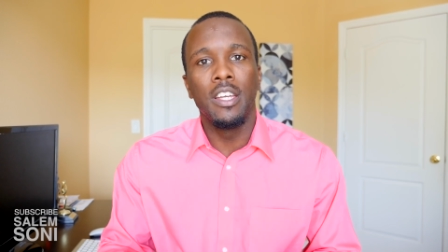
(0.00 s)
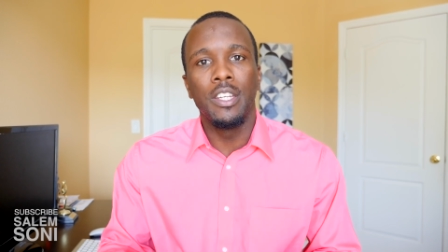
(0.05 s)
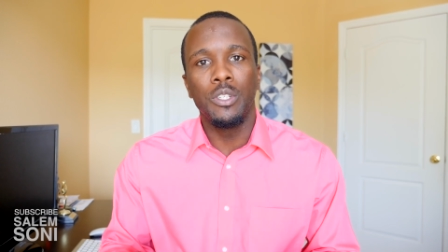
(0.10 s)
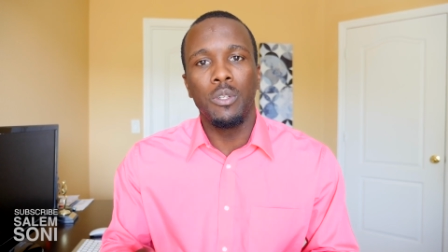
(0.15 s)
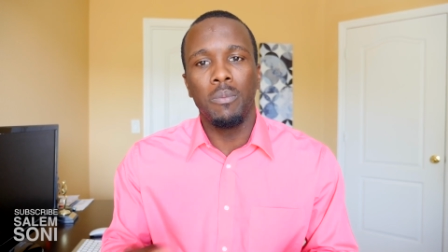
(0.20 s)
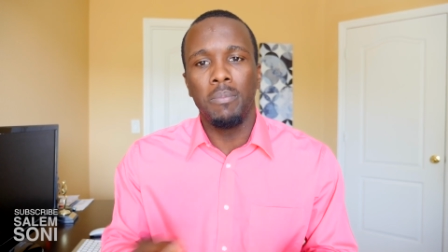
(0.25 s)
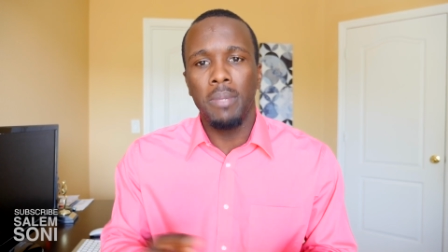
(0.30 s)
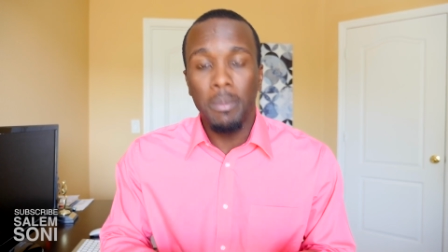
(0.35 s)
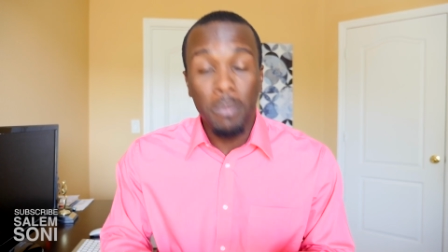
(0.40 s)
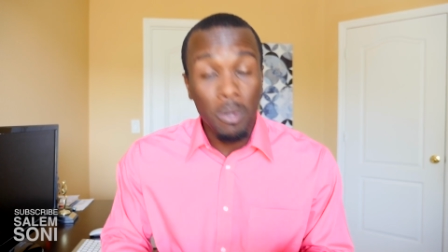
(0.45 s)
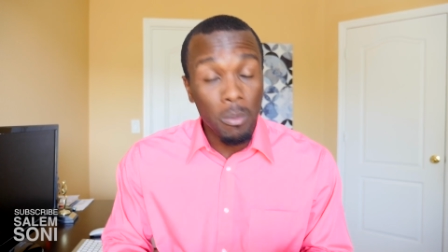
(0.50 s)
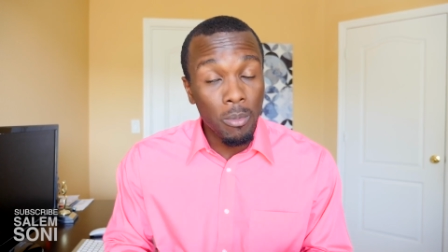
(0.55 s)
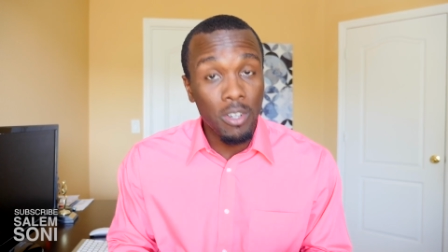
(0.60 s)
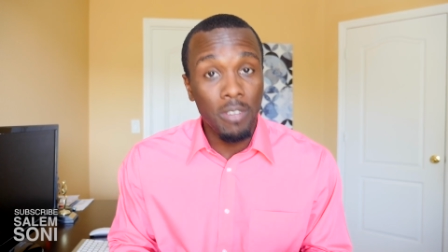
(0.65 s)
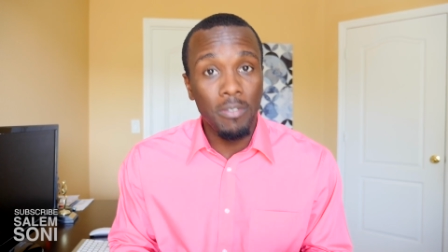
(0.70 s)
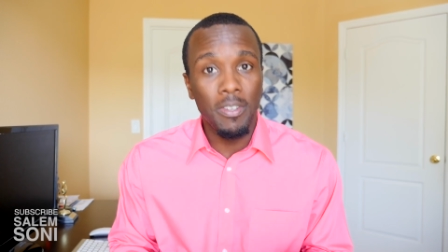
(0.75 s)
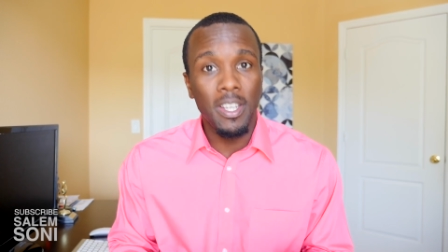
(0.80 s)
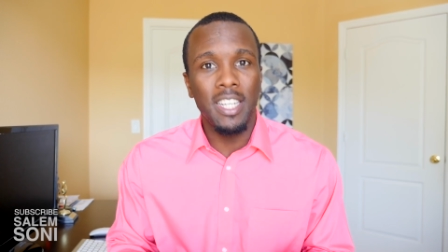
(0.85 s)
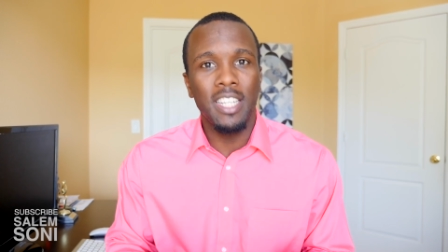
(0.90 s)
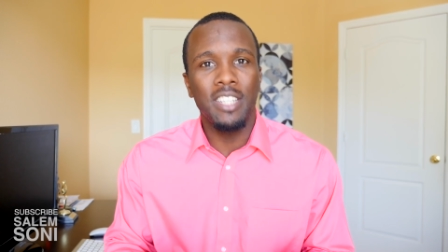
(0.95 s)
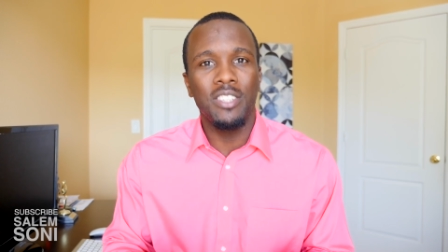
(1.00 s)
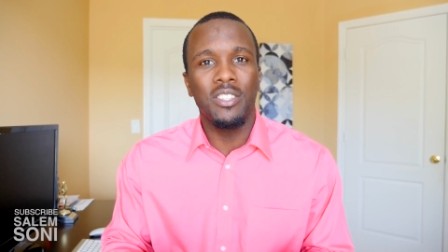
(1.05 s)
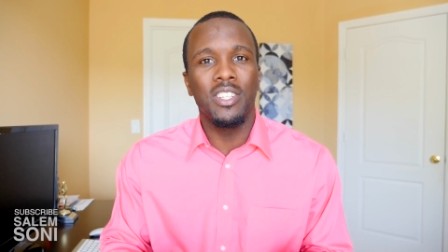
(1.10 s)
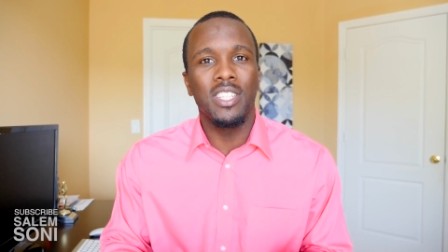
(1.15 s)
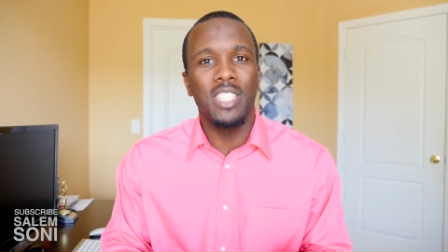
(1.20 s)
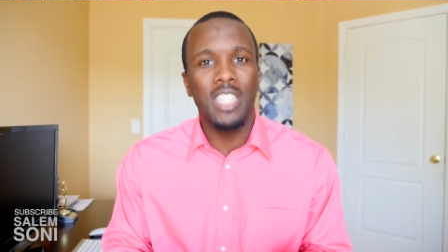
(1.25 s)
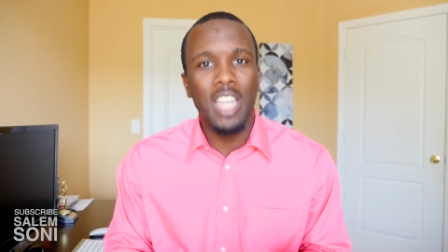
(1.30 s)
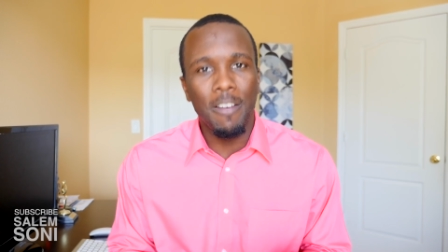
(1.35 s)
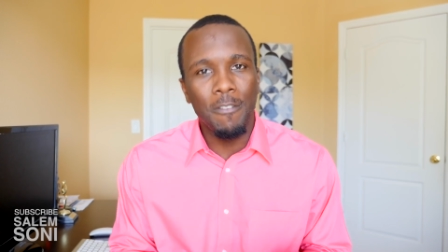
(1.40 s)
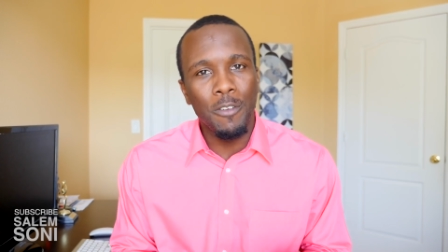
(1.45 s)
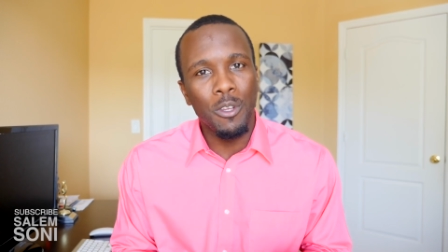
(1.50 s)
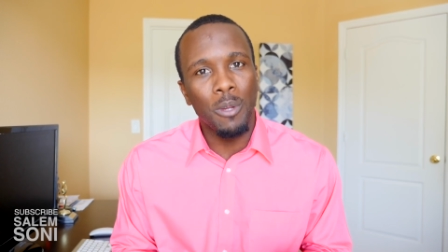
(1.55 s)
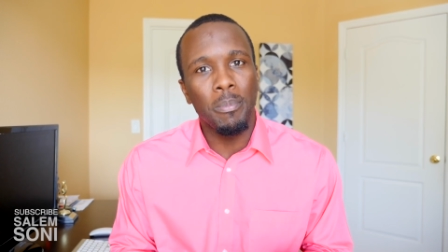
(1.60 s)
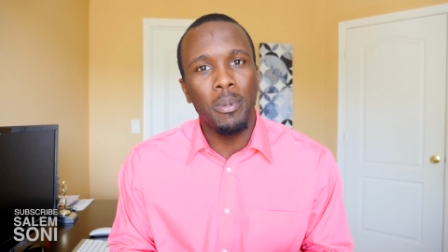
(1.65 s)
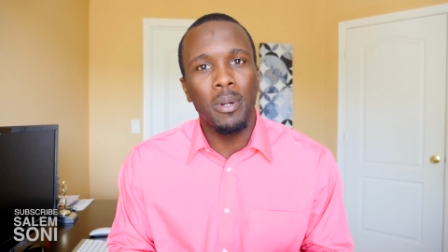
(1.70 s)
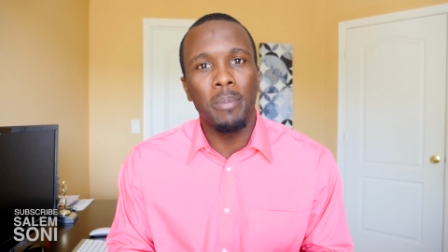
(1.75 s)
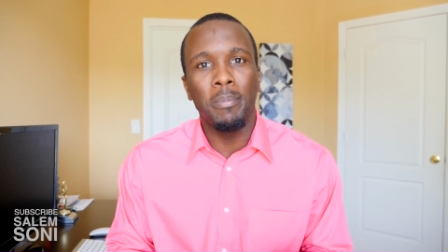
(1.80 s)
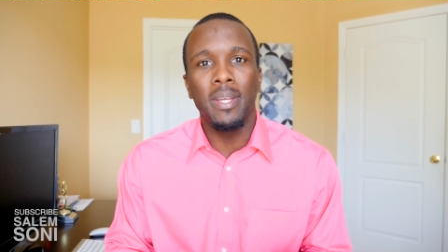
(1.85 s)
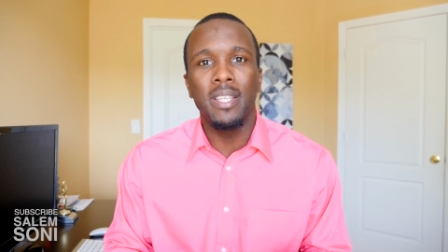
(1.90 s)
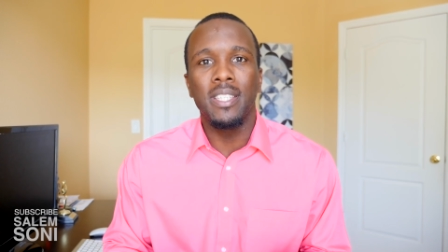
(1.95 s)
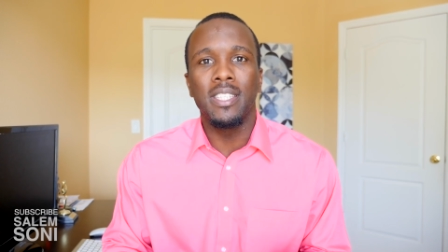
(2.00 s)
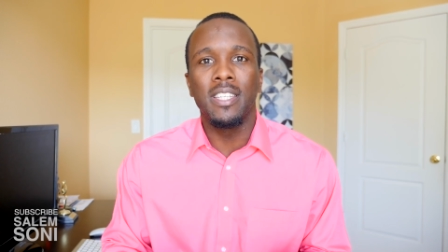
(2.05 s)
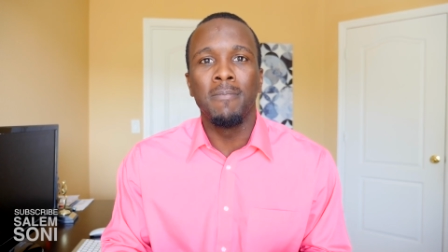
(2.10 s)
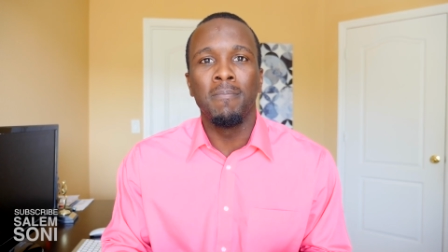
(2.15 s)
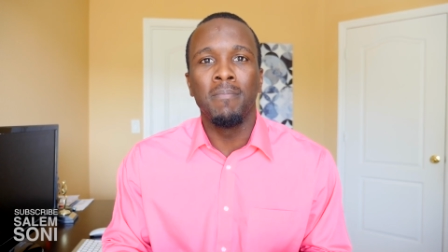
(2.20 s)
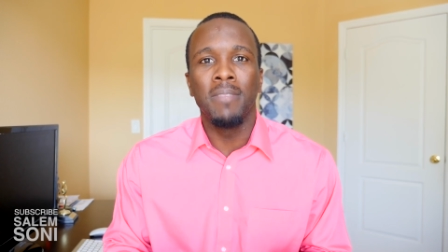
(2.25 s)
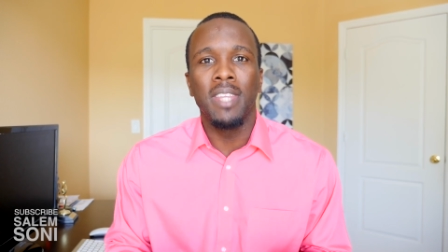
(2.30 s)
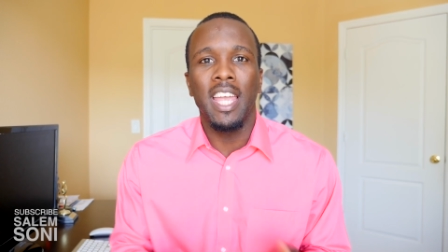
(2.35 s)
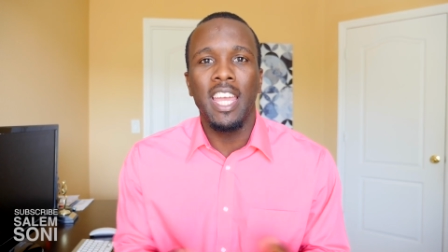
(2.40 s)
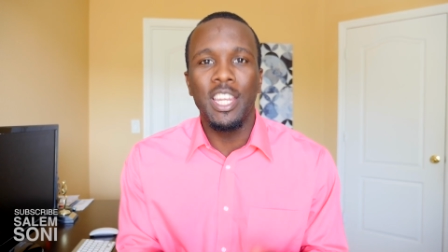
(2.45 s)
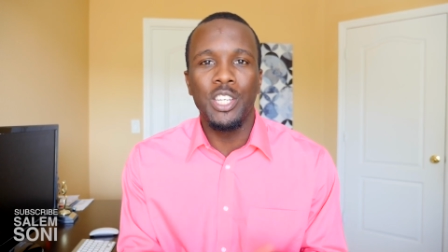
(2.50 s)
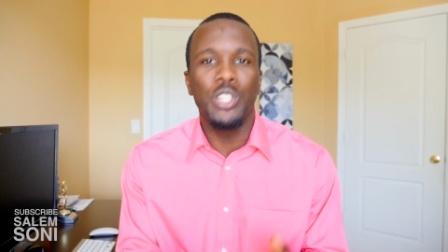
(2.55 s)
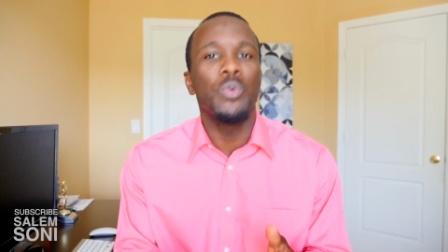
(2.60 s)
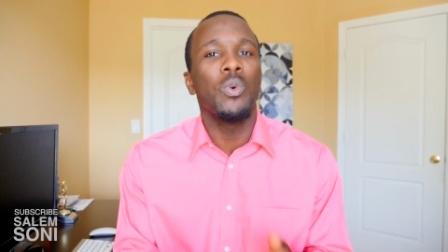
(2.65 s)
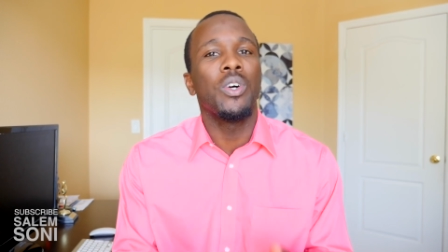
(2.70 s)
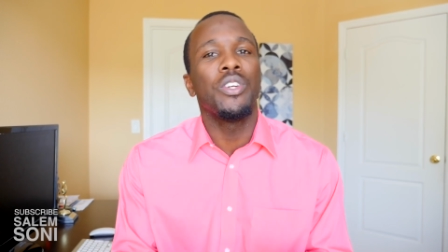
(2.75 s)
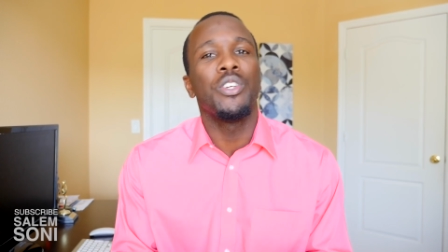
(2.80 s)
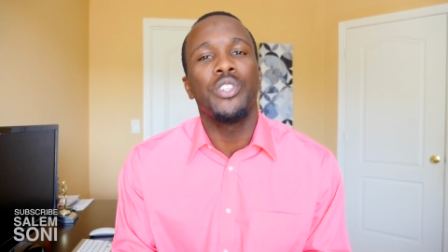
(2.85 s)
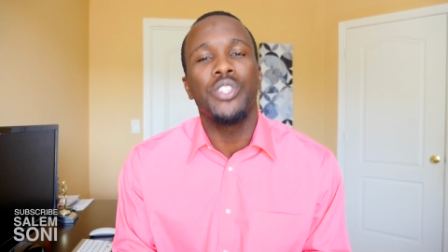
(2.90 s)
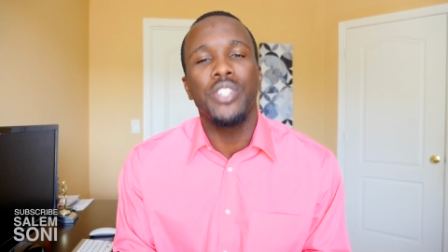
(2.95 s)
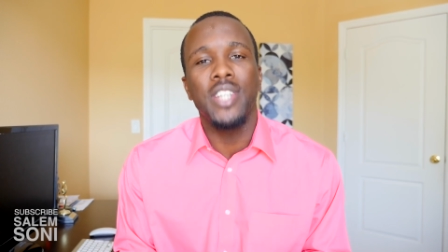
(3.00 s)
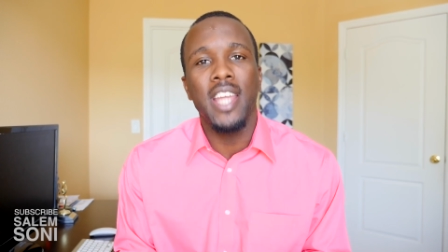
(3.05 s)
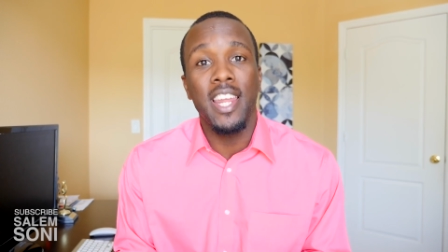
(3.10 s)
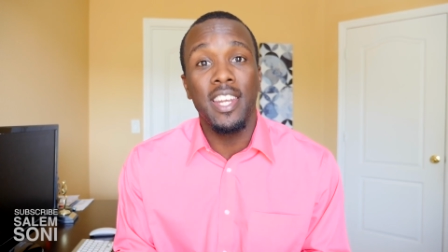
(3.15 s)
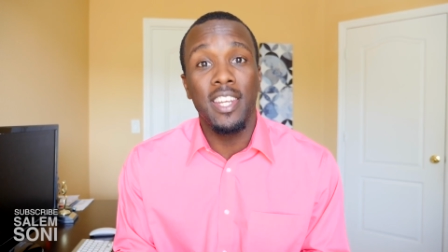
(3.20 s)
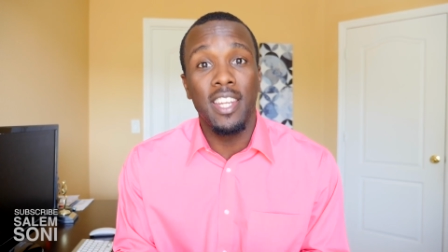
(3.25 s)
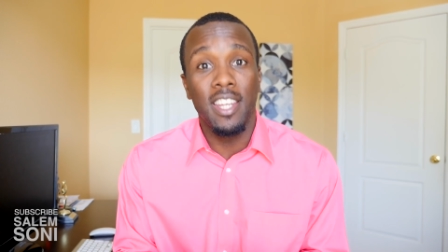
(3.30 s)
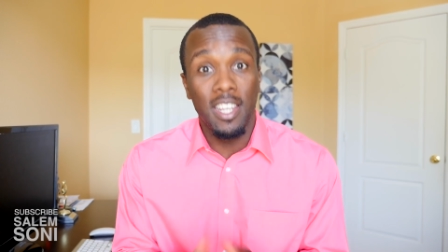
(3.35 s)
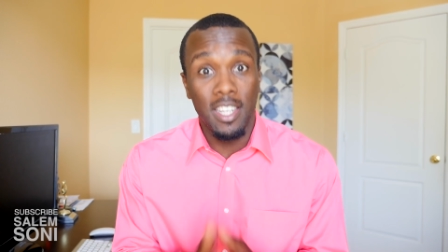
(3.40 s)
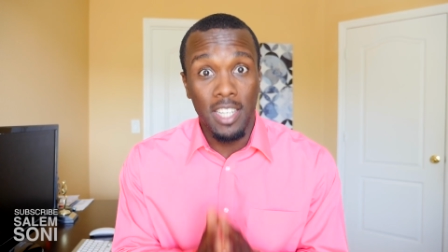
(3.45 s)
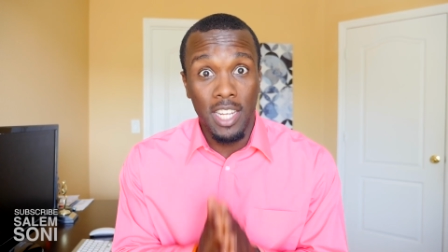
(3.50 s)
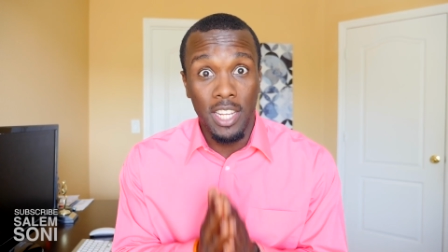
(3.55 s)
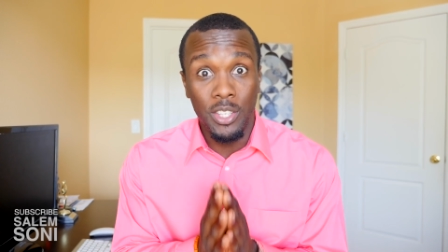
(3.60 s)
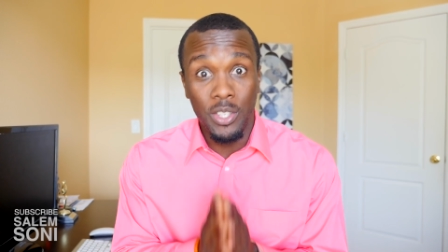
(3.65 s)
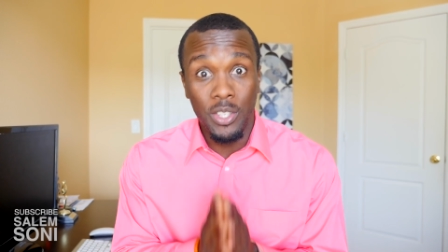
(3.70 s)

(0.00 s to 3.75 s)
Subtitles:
to be more motivated to discover your purpose and to understand that